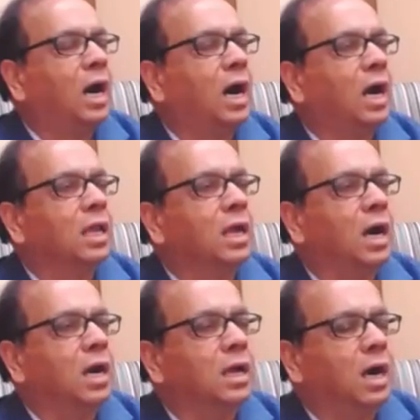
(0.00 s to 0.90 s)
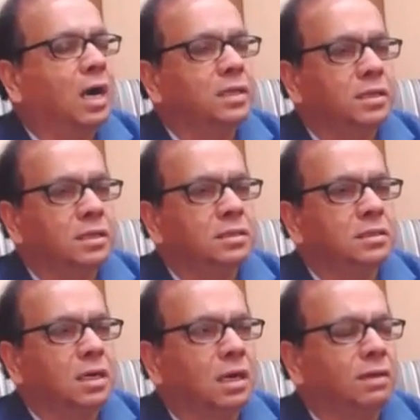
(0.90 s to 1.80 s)

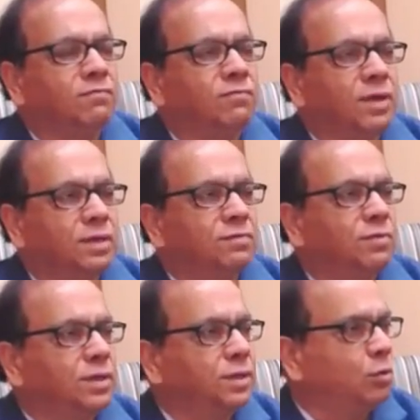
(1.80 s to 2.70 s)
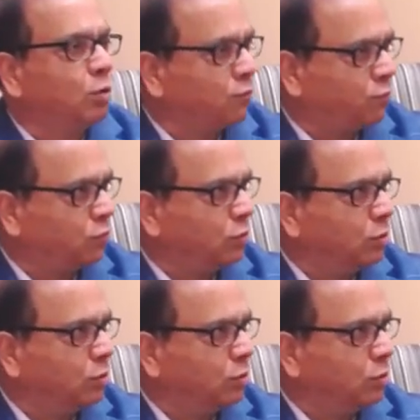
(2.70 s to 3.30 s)
I am very hopeful.